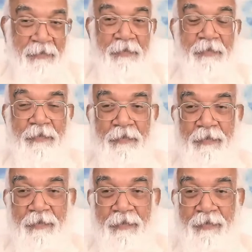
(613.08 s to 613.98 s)

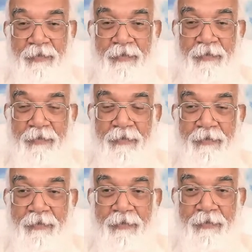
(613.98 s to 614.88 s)

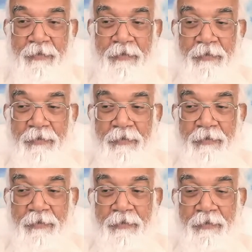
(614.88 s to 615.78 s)

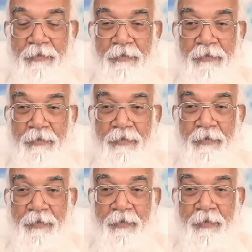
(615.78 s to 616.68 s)

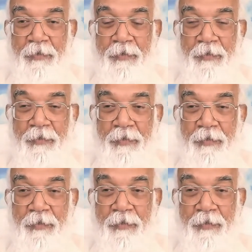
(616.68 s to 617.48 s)
Nobody speaks.